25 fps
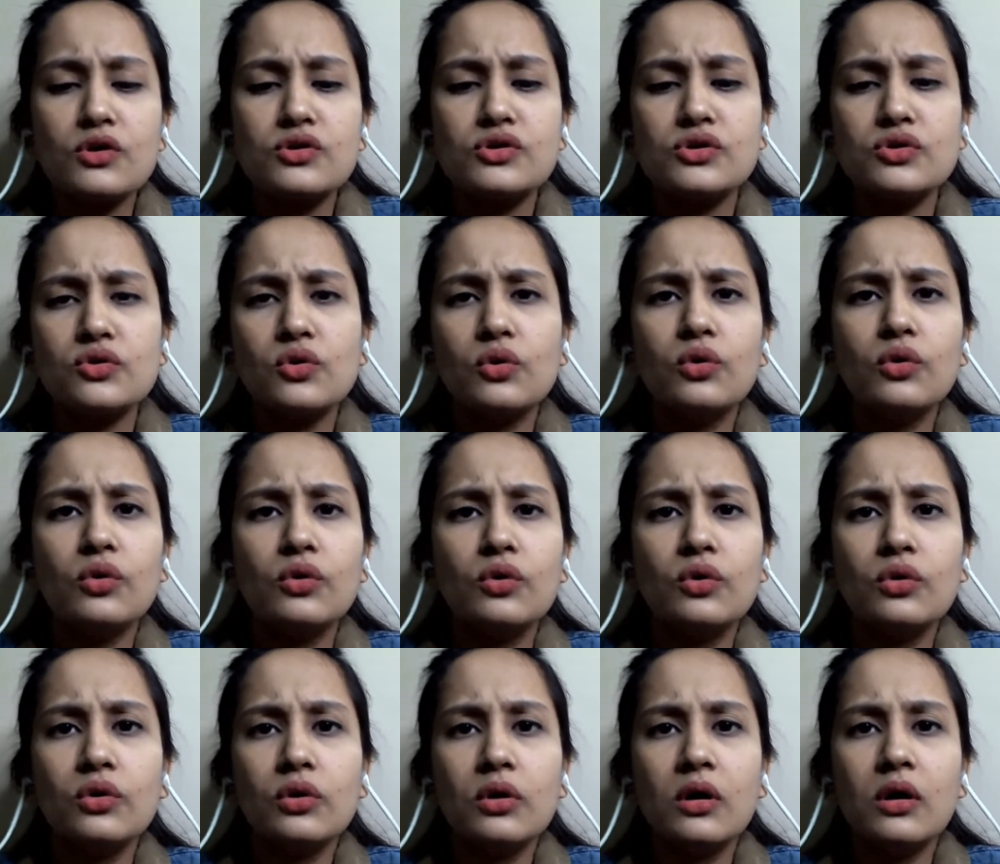
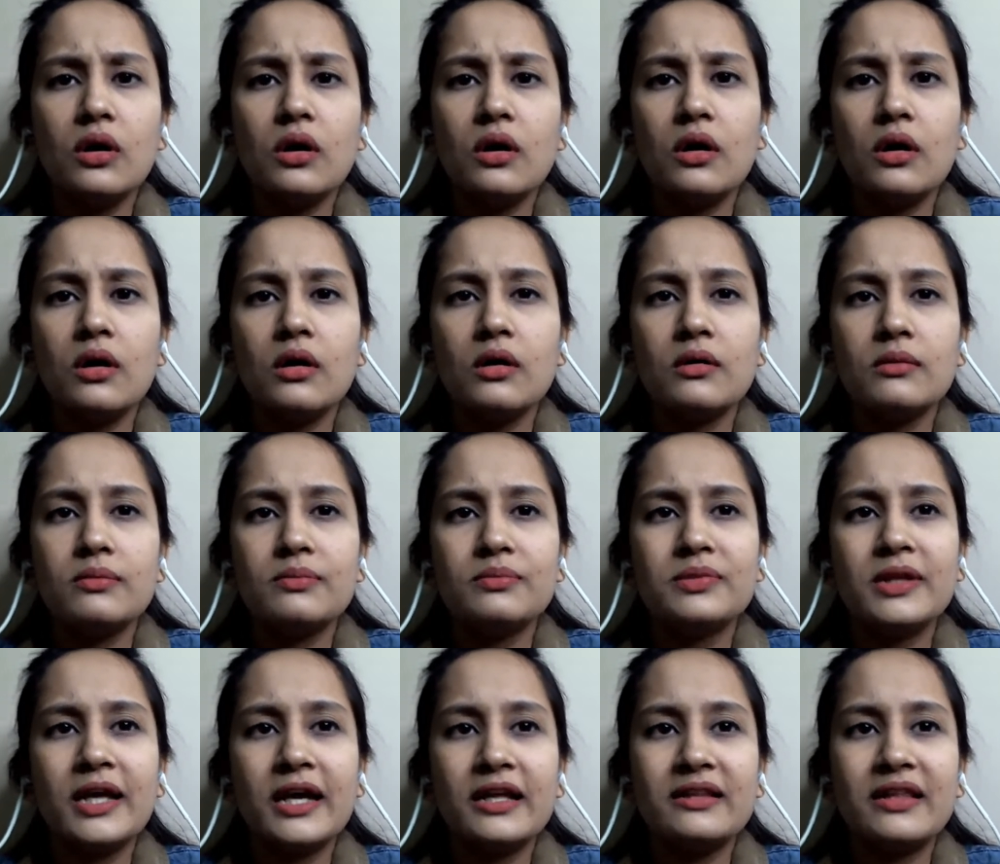So
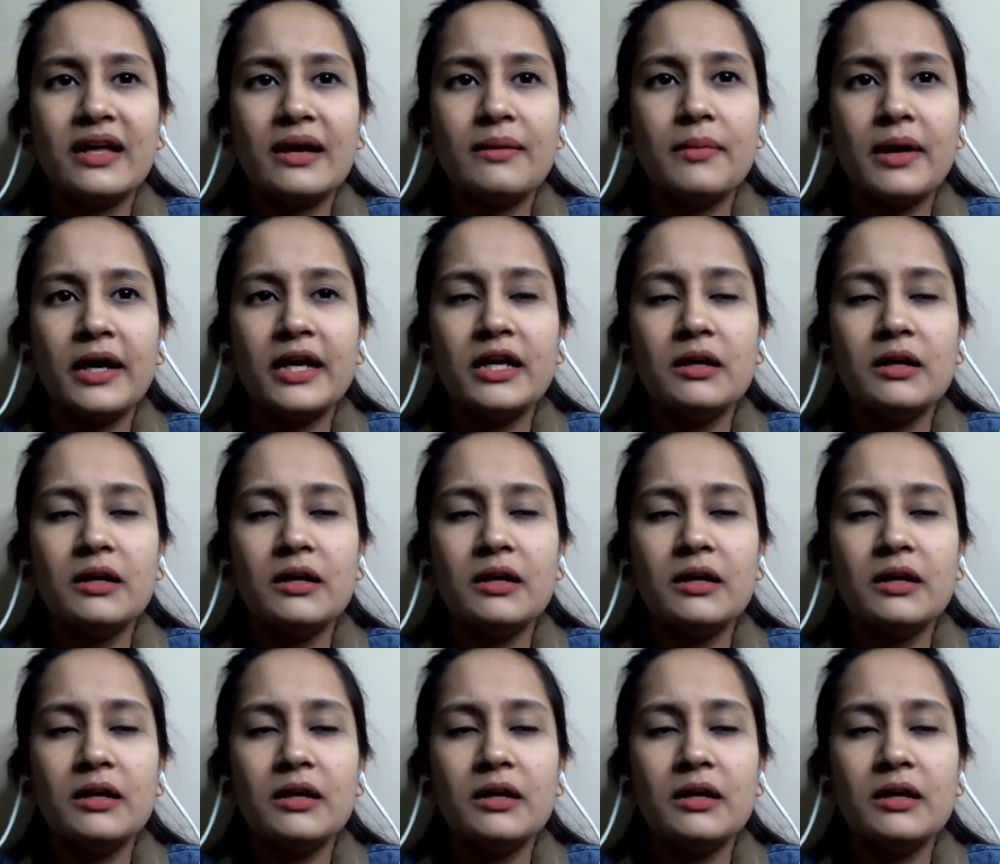there